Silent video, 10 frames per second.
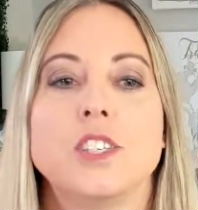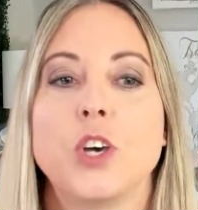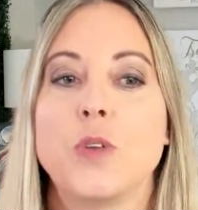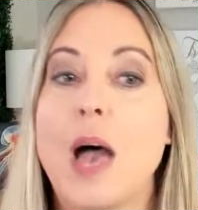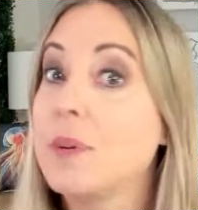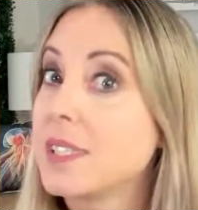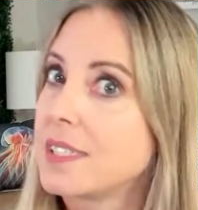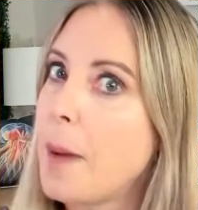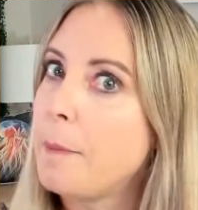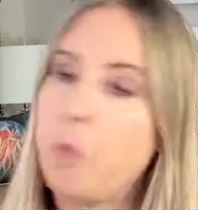So that was
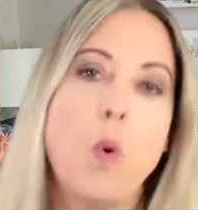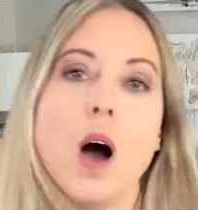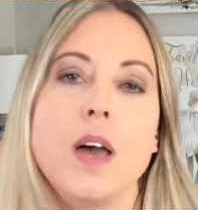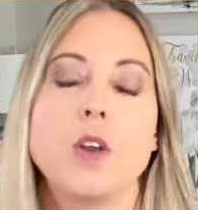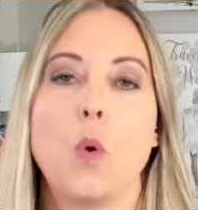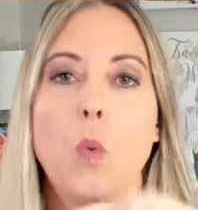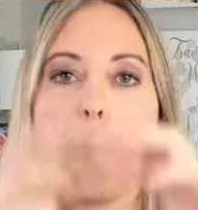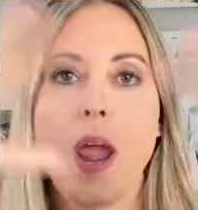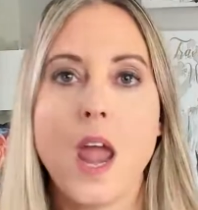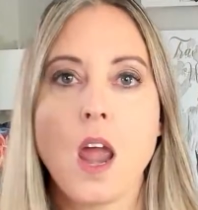step one.
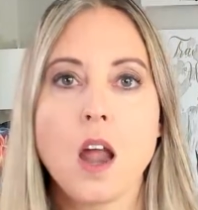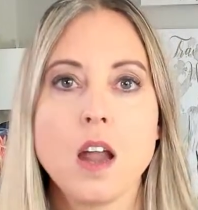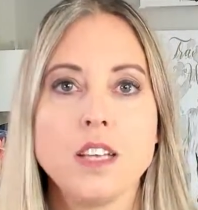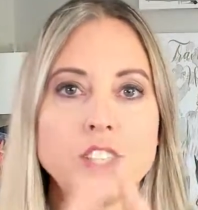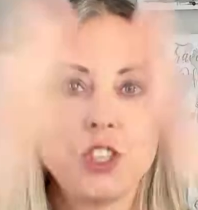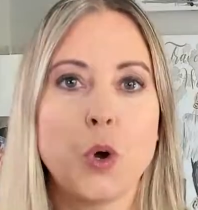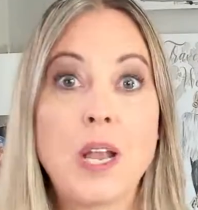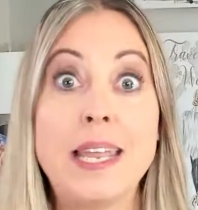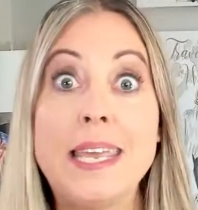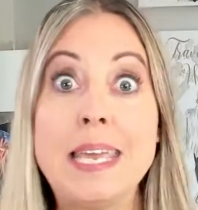Where's
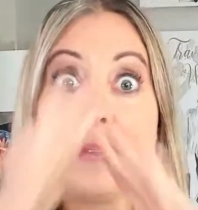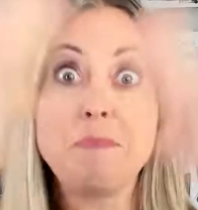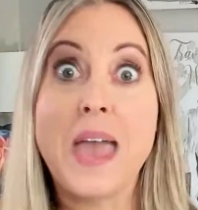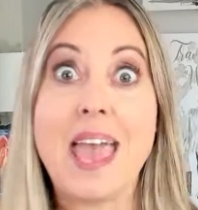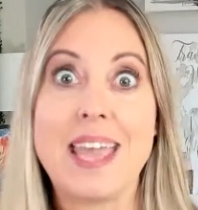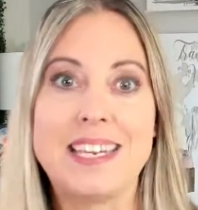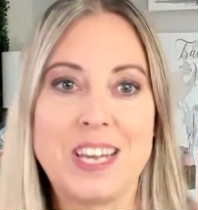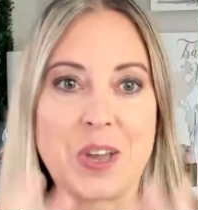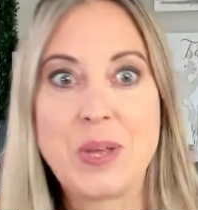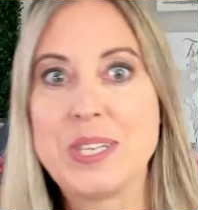your lead
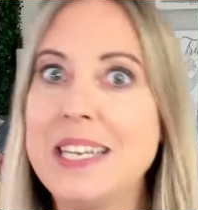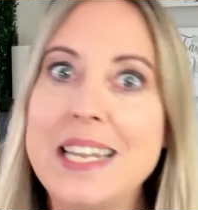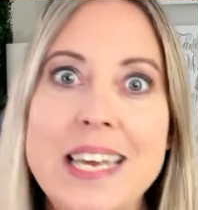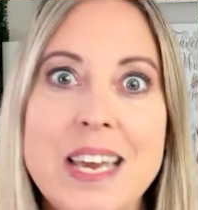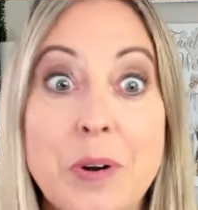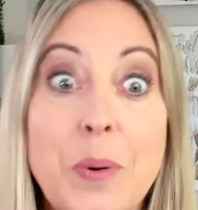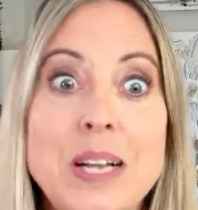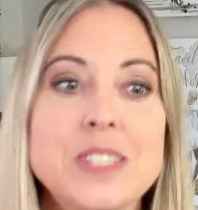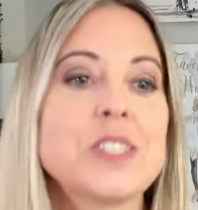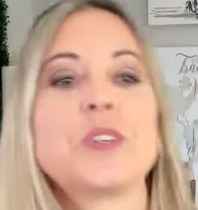magnet going to live, or
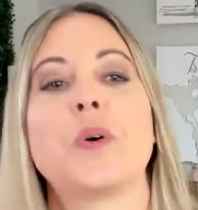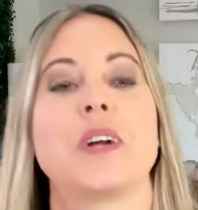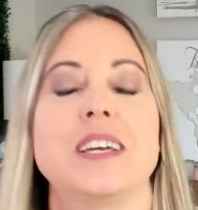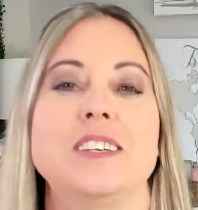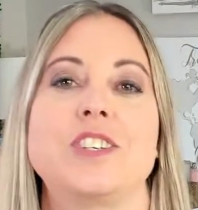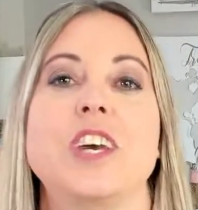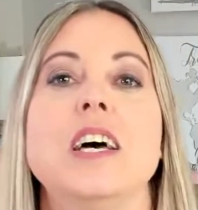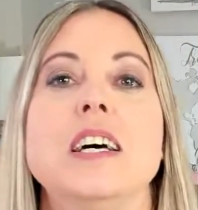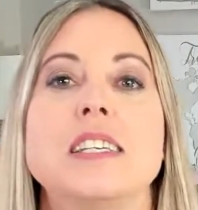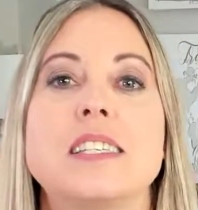where's the storage?
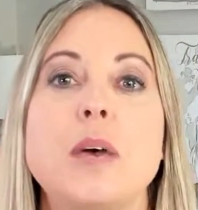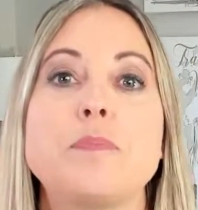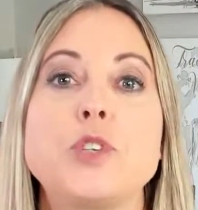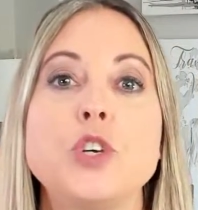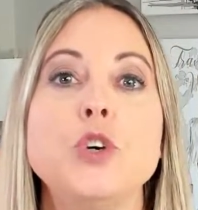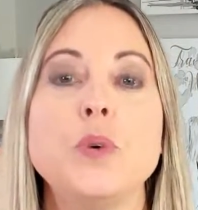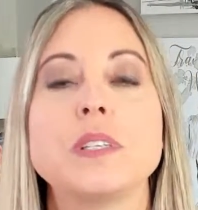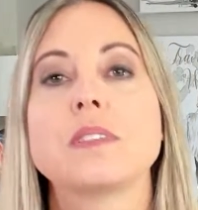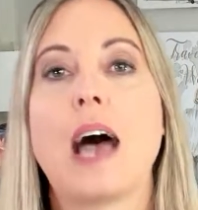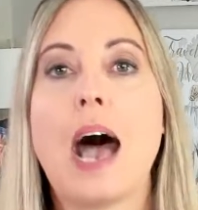Step two
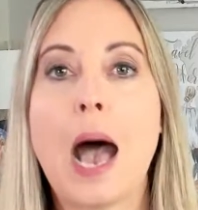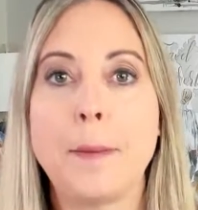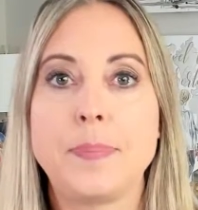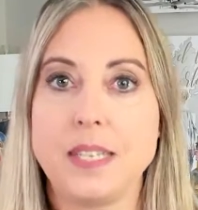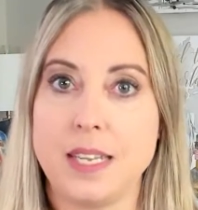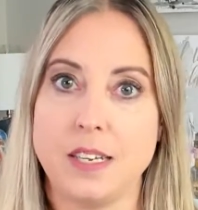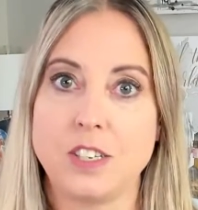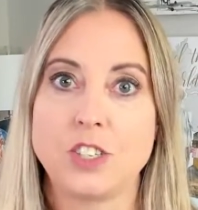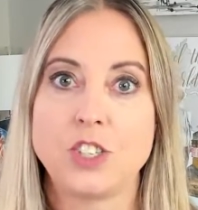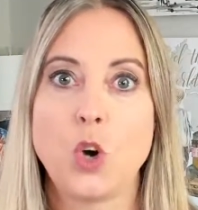is the
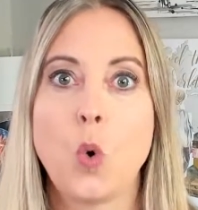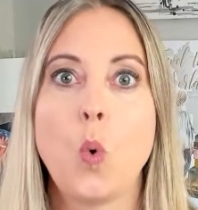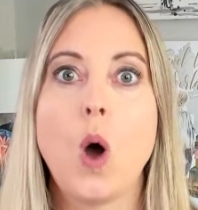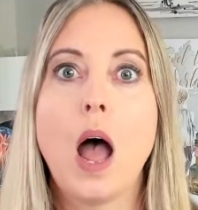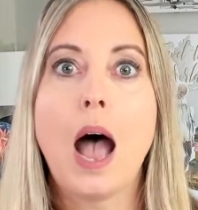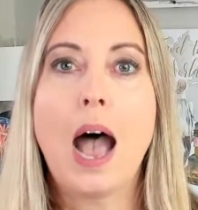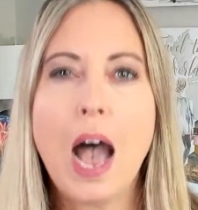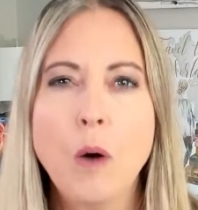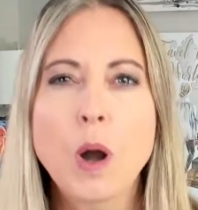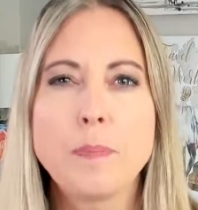opt-in. So
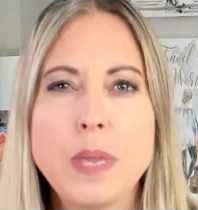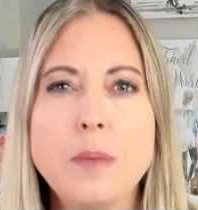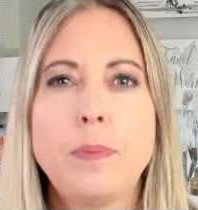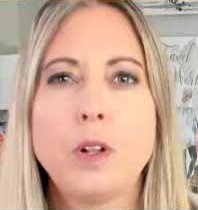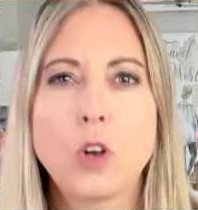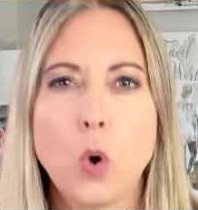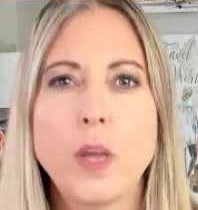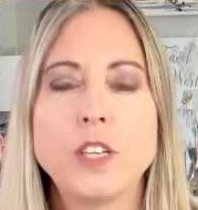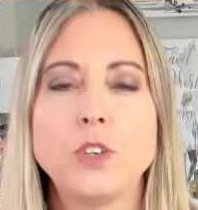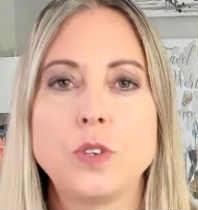how are people
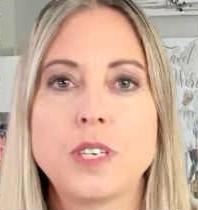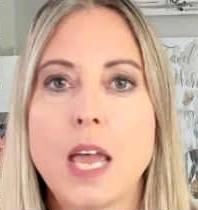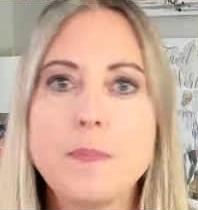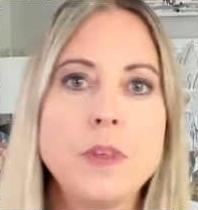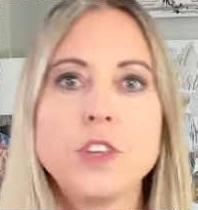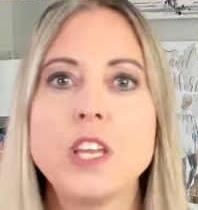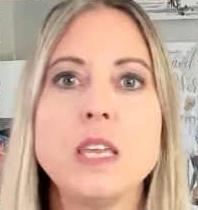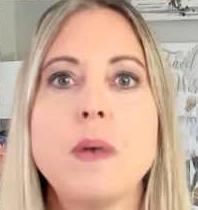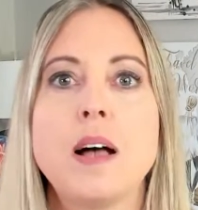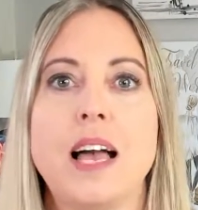going to type in their
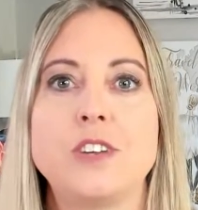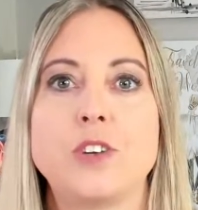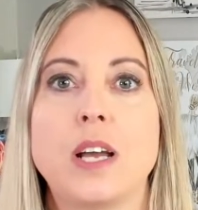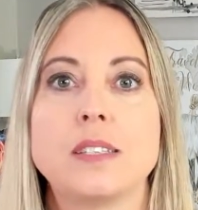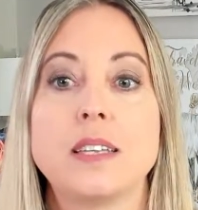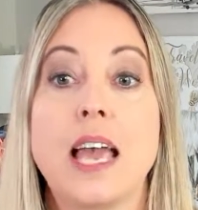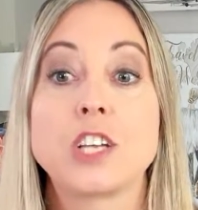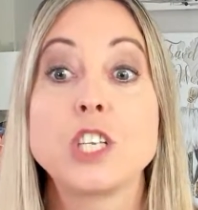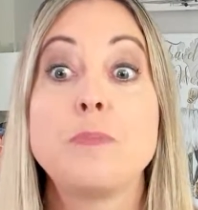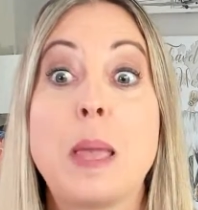email address and
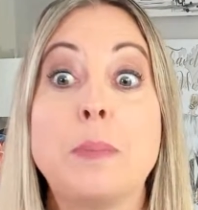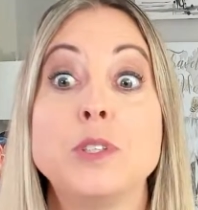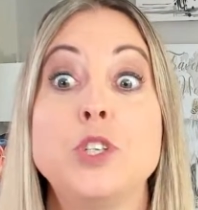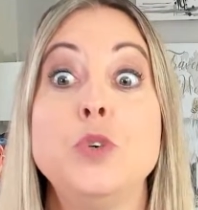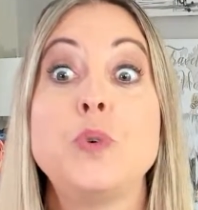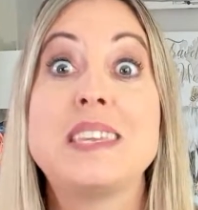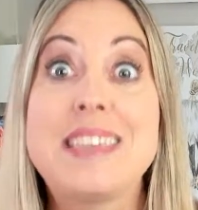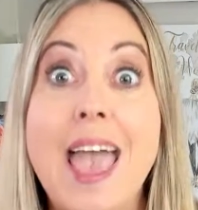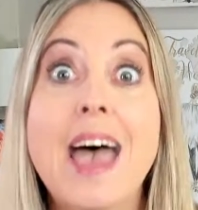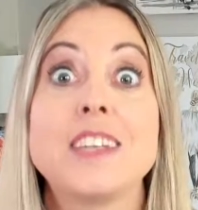actually be able to
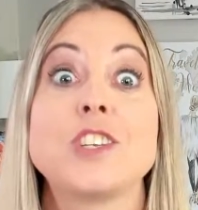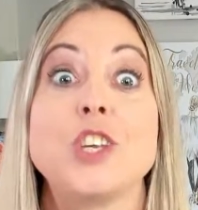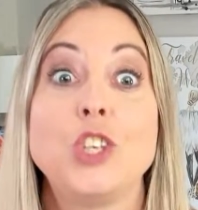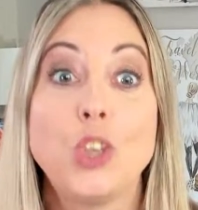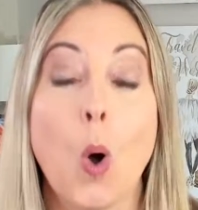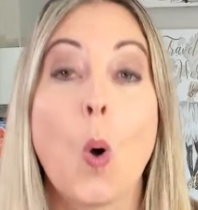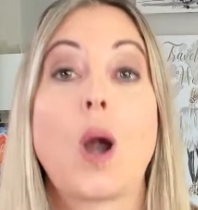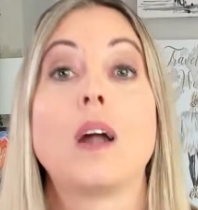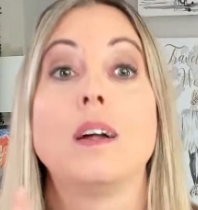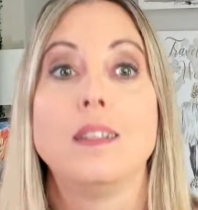get
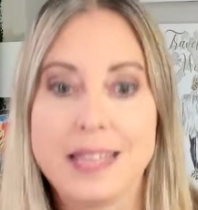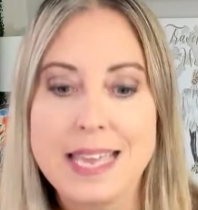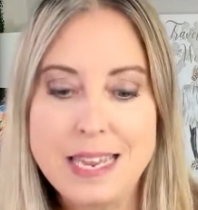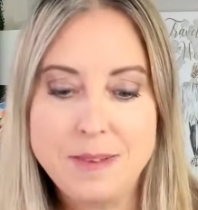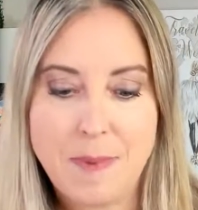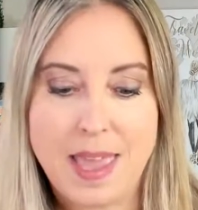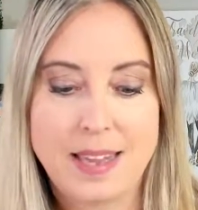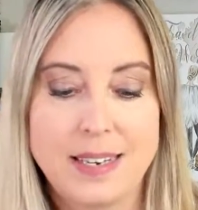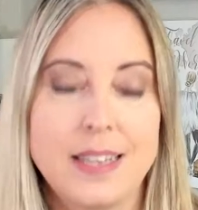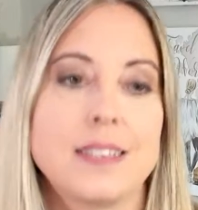your lead
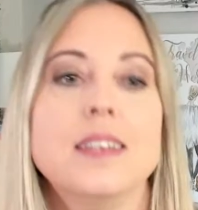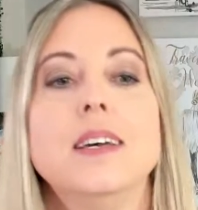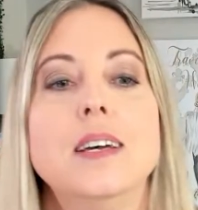magnet?